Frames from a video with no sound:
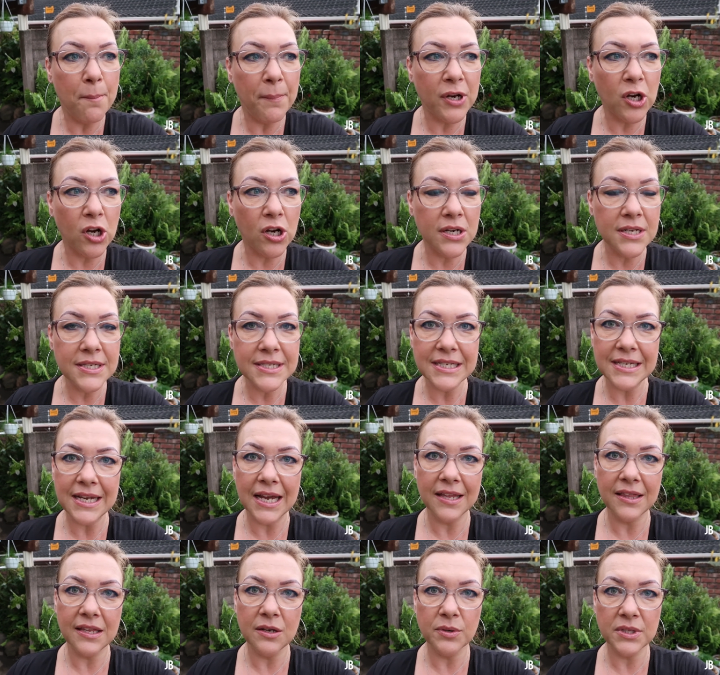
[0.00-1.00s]
But honestly,
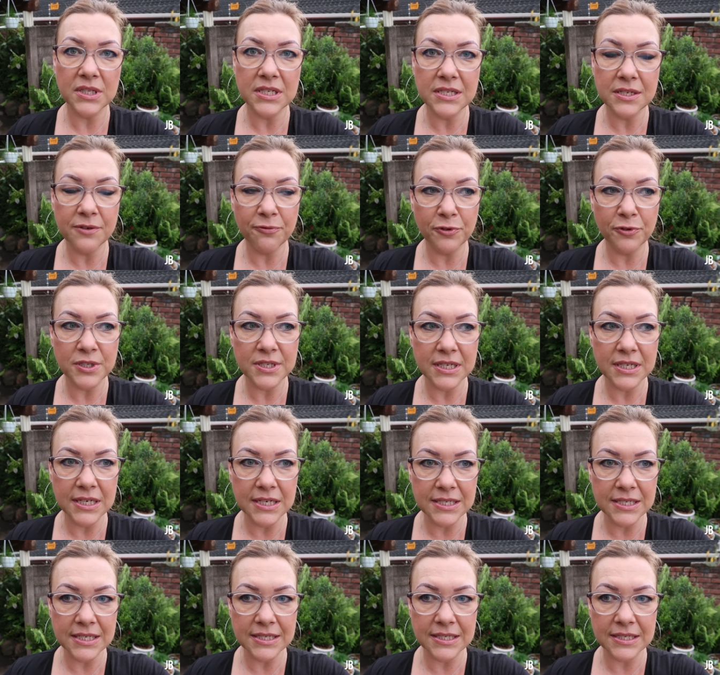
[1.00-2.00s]
I think what the difference
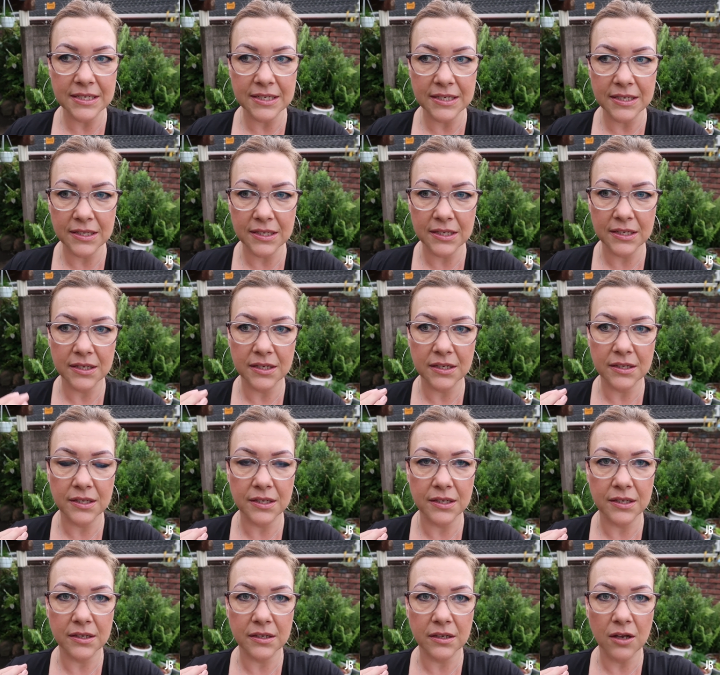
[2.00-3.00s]
is, is the, the,
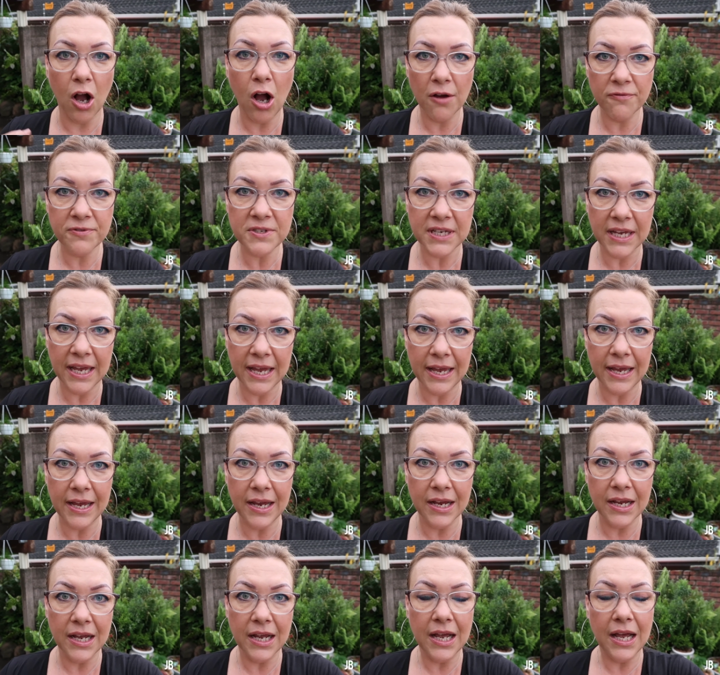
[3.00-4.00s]
the
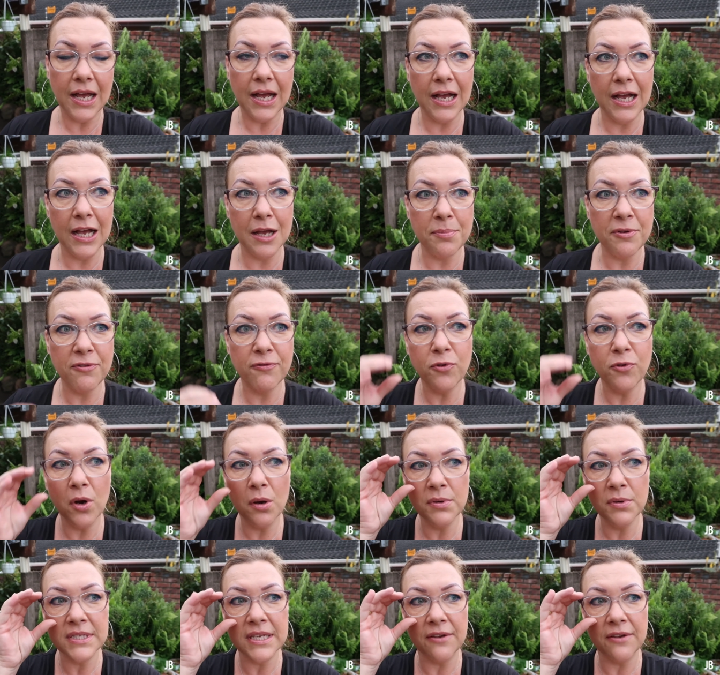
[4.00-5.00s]
aftercare. Uh, before I
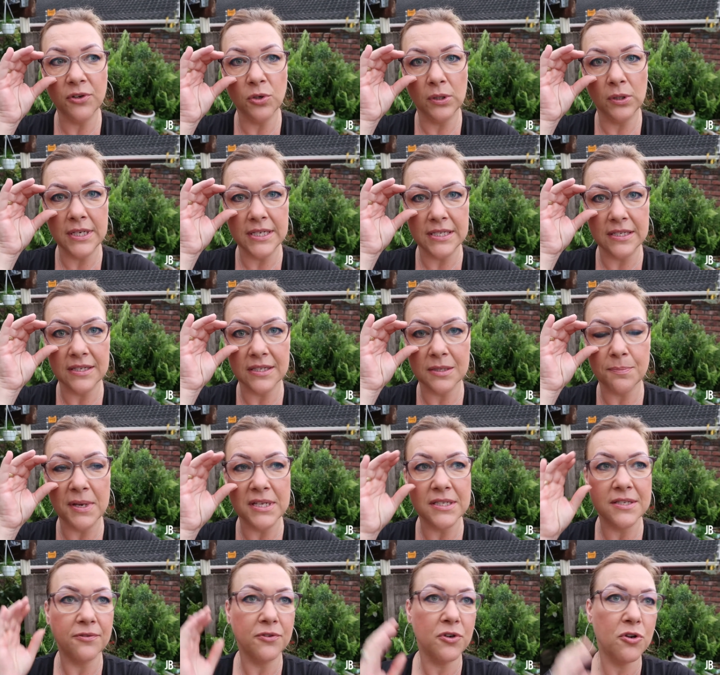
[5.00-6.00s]
was given all these
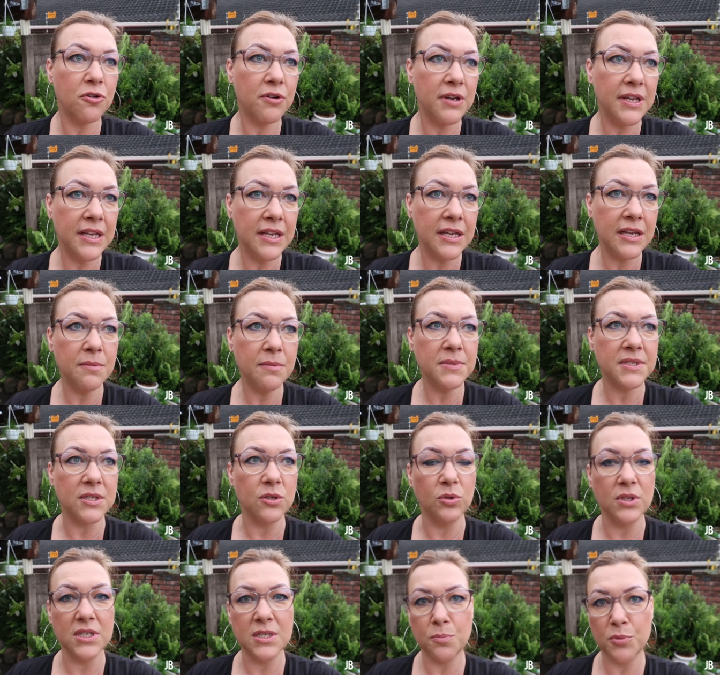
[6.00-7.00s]
expensive creams
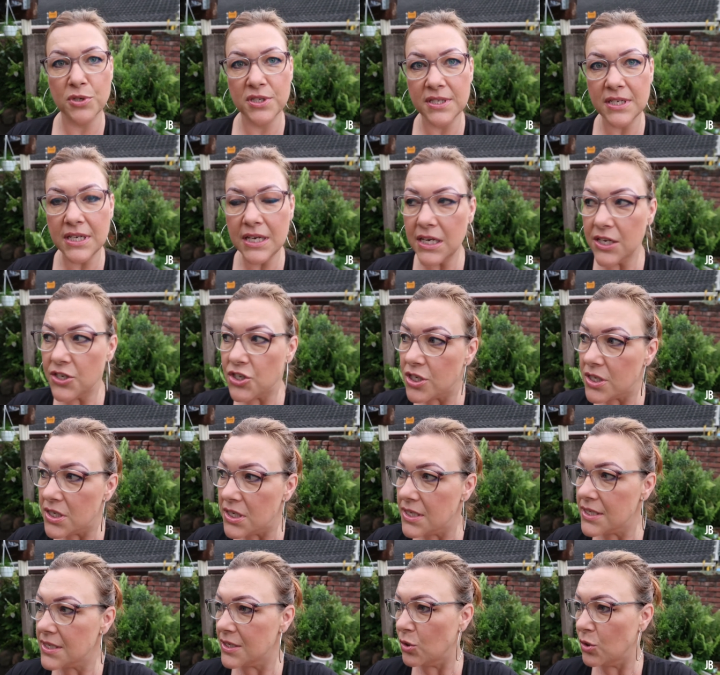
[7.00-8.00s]
and all these
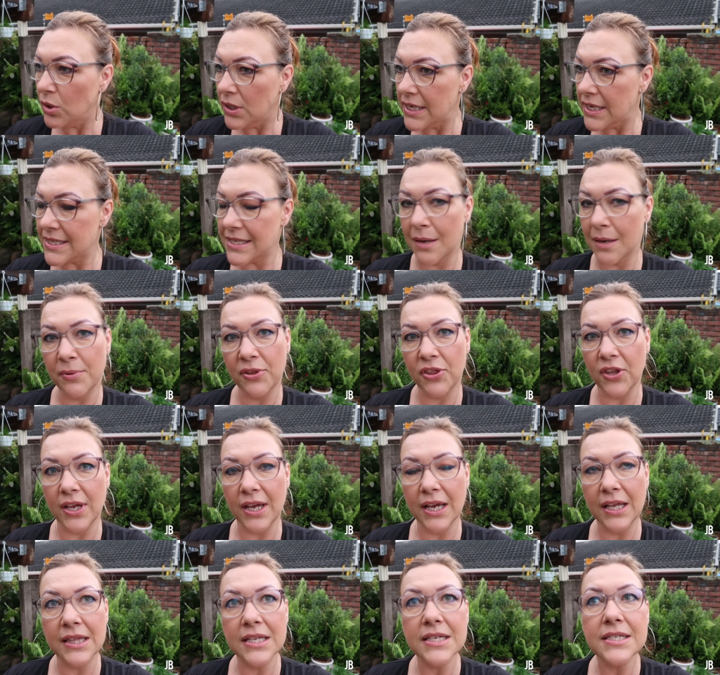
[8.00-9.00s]
procedures and all that type of
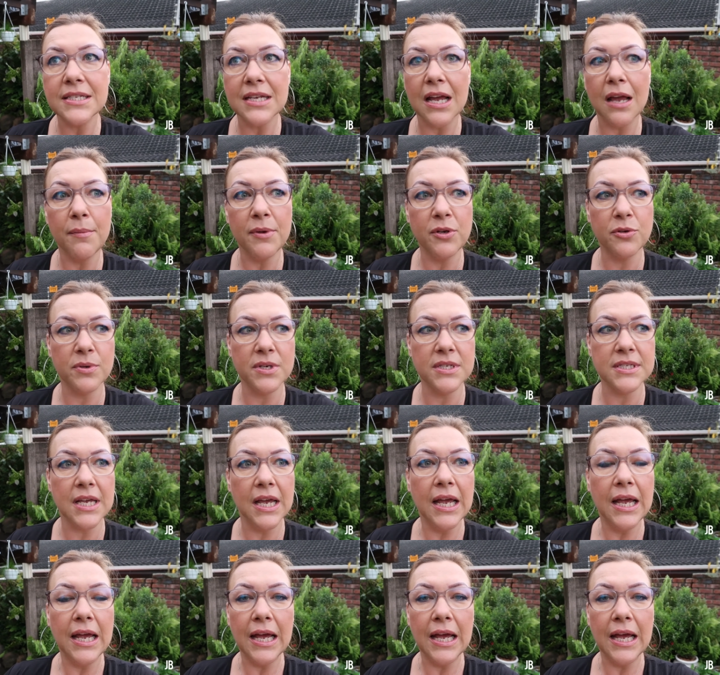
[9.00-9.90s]
thing. And this time it was